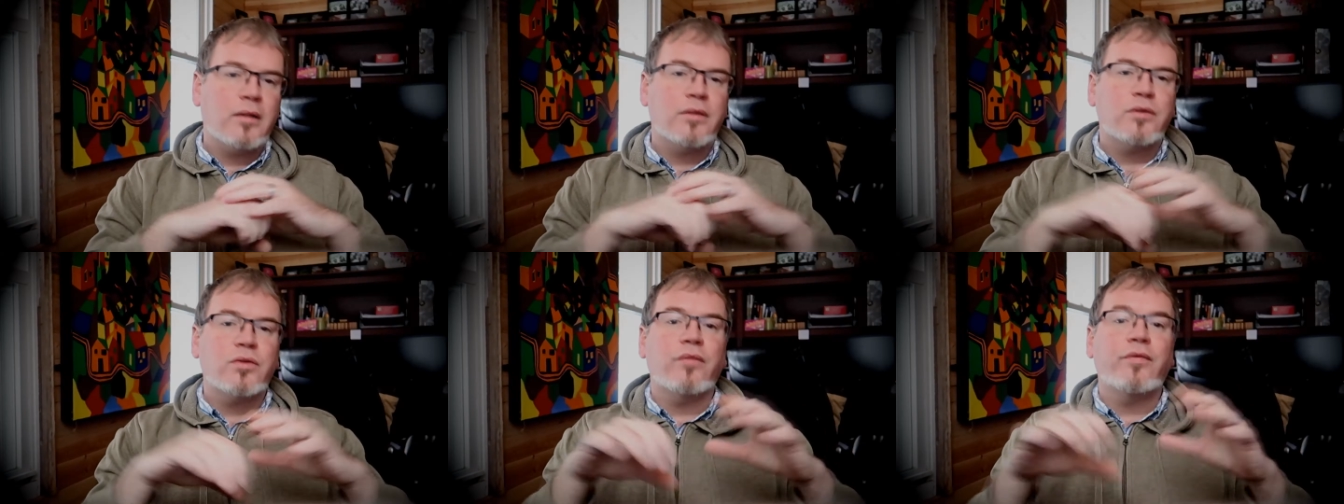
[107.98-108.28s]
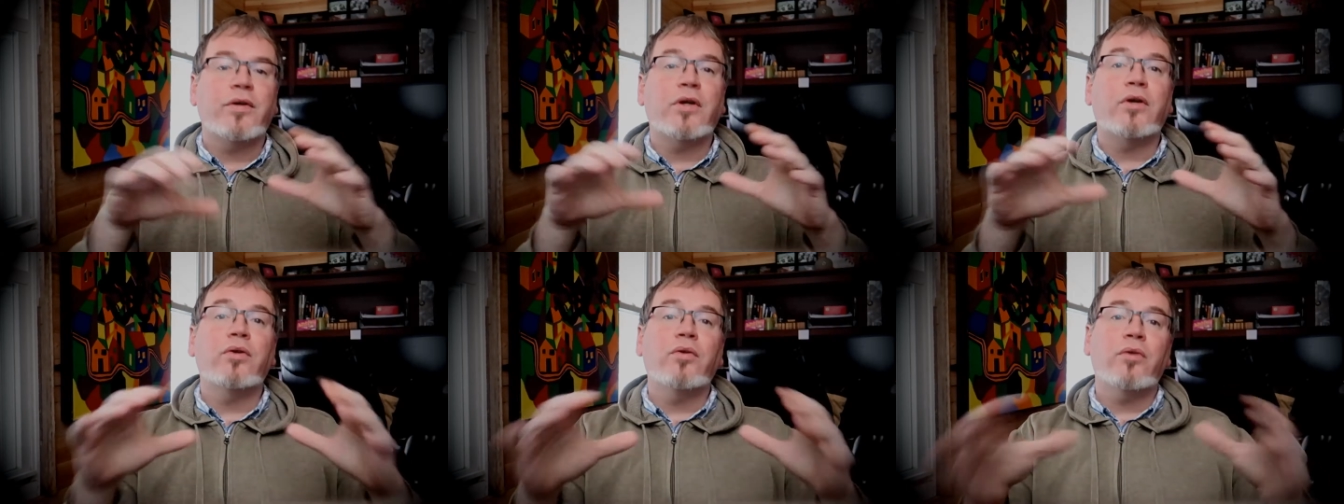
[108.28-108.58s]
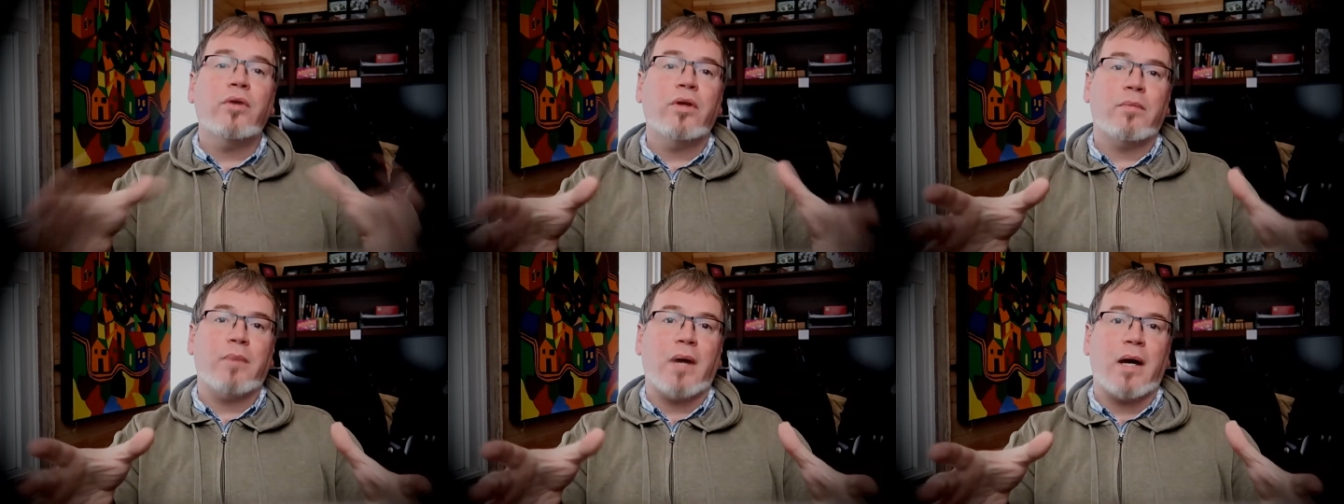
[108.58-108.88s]
So if you're
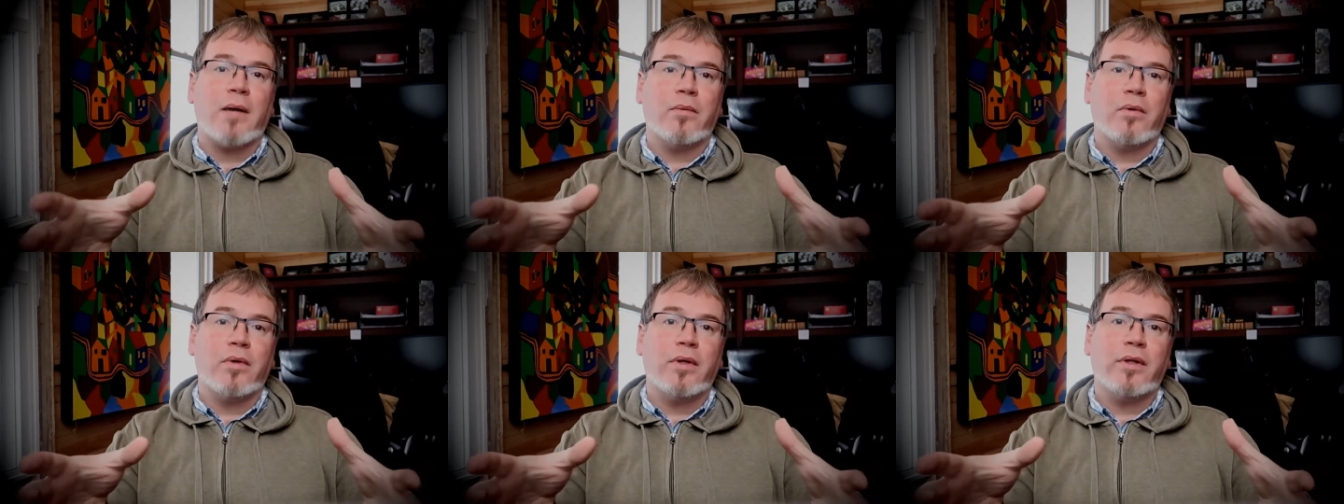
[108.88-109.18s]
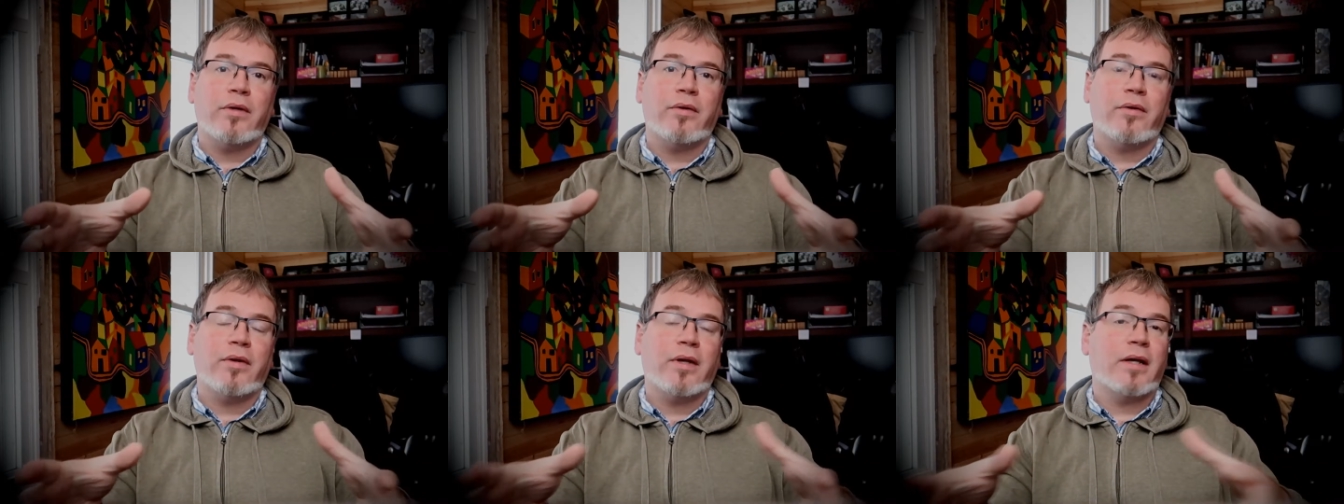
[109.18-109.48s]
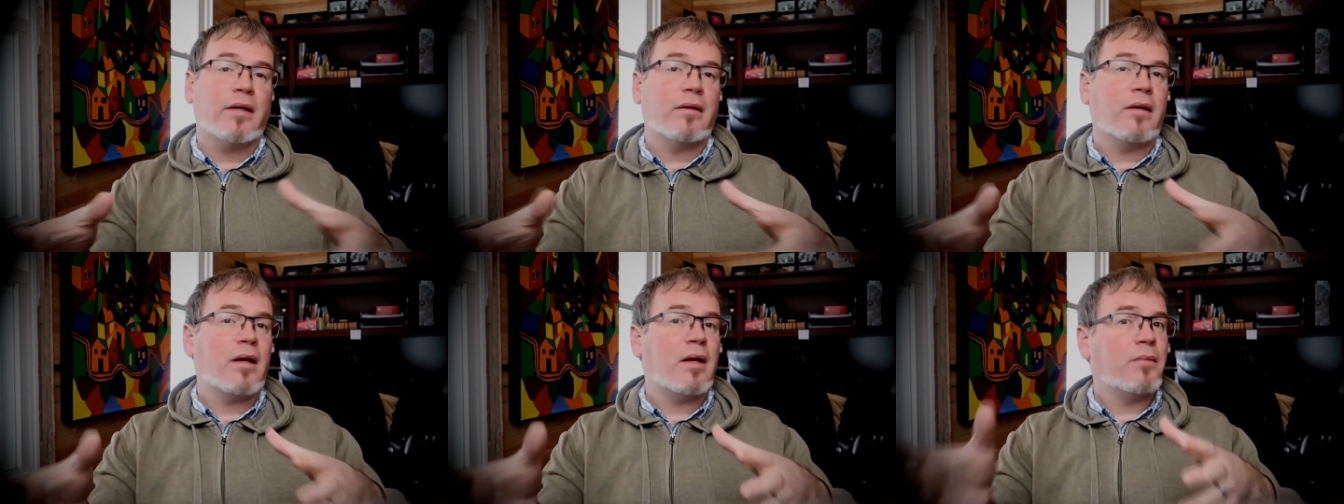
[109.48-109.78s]
new to the Bible and you're
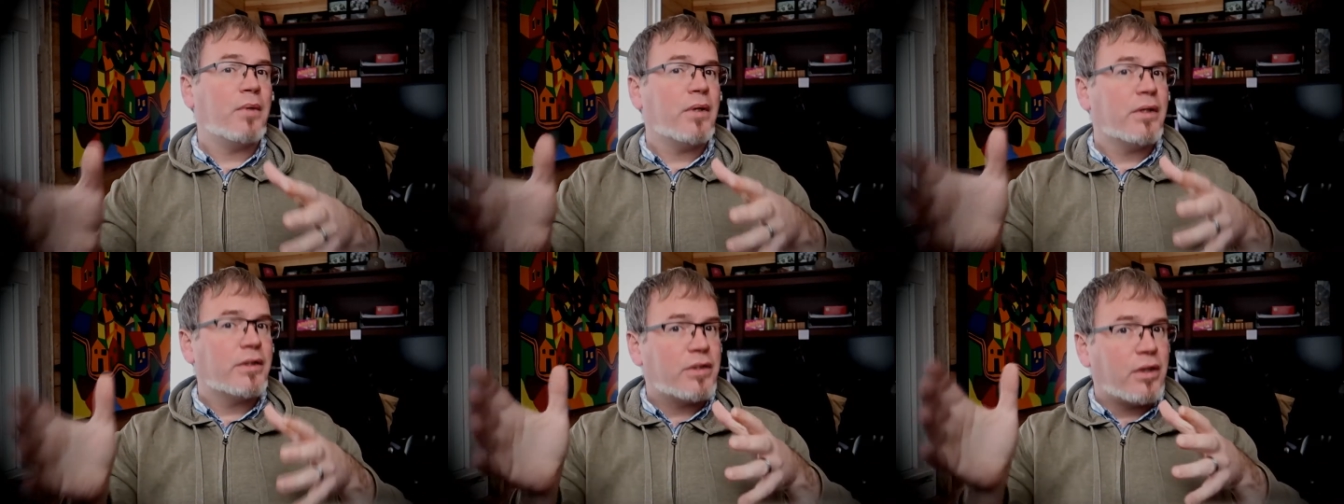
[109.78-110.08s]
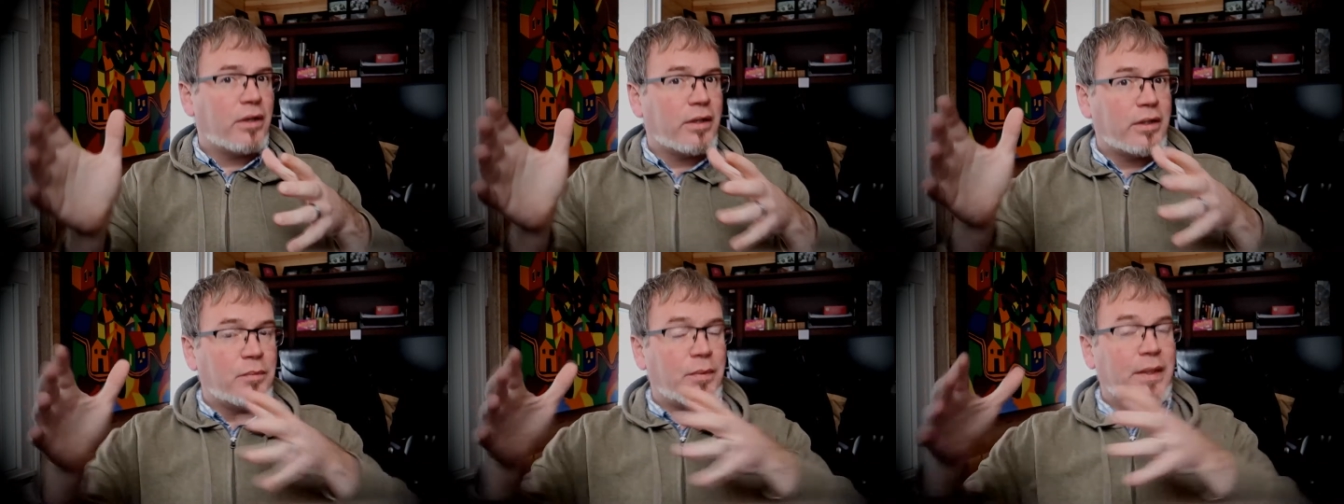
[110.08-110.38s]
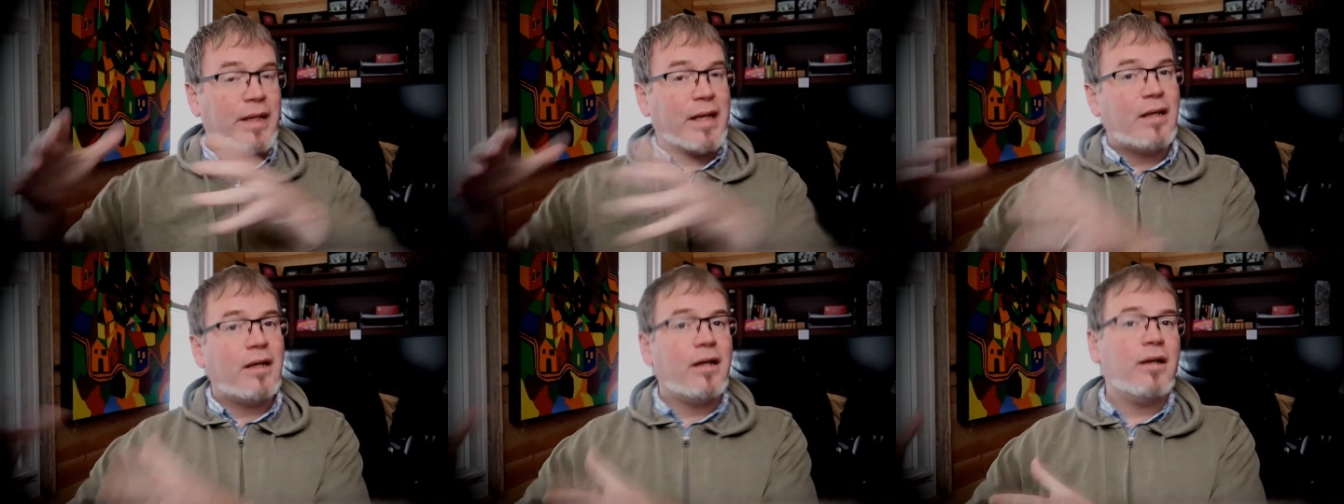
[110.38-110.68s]
thinking, I'm going to start at the
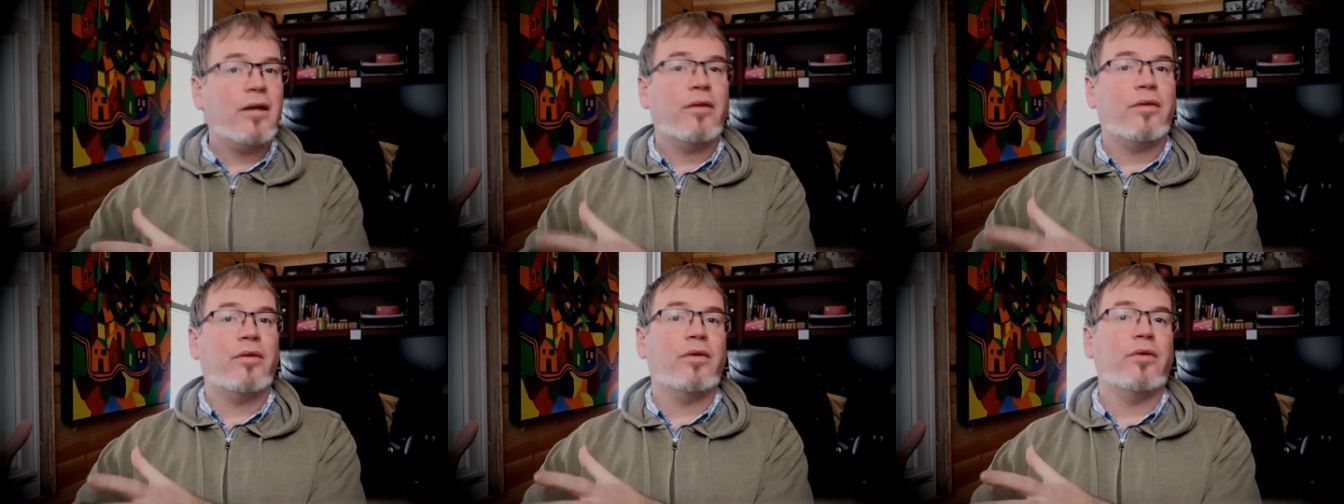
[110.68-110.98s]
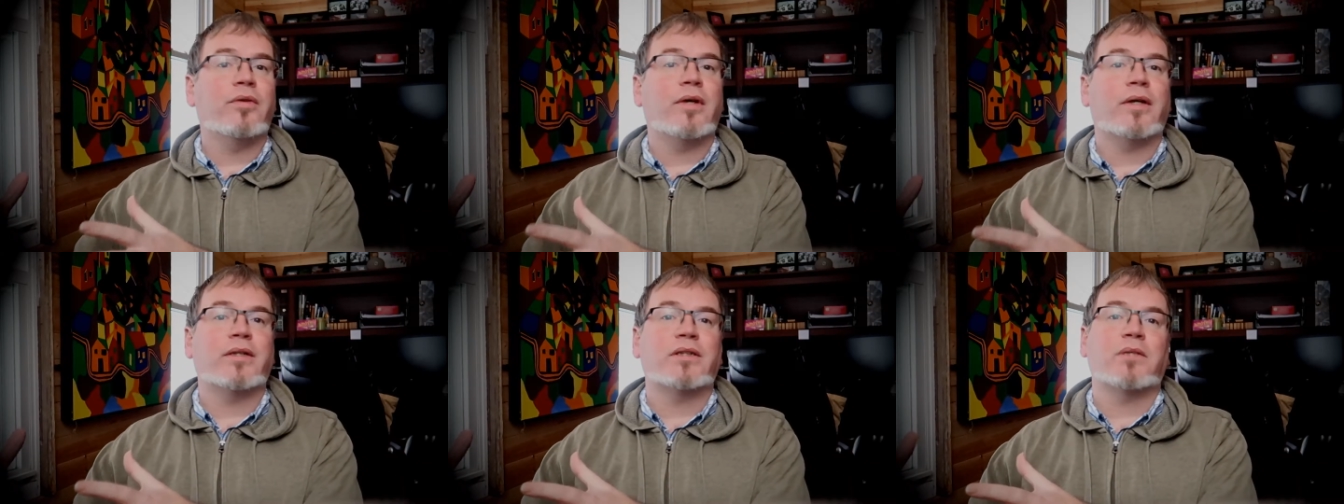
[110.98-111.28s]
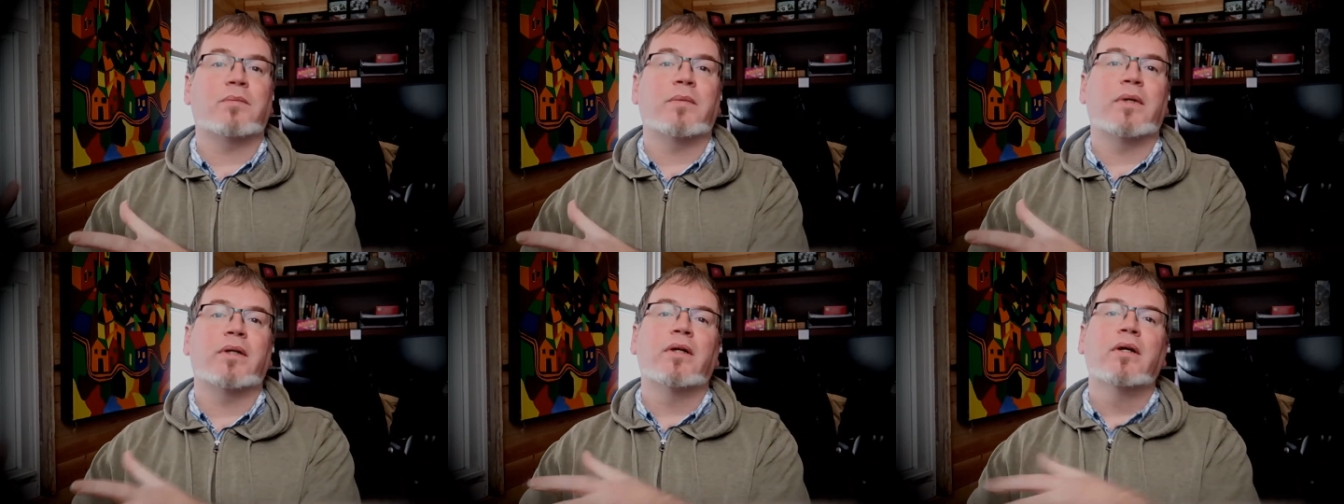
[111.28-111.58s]
beginning of the New
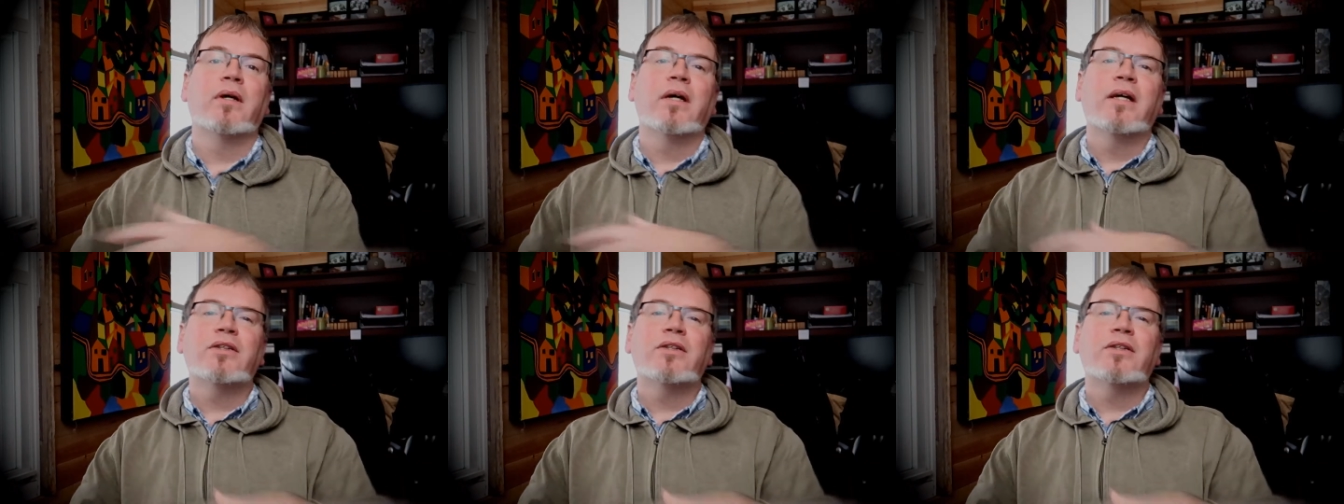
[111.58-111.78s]
Testament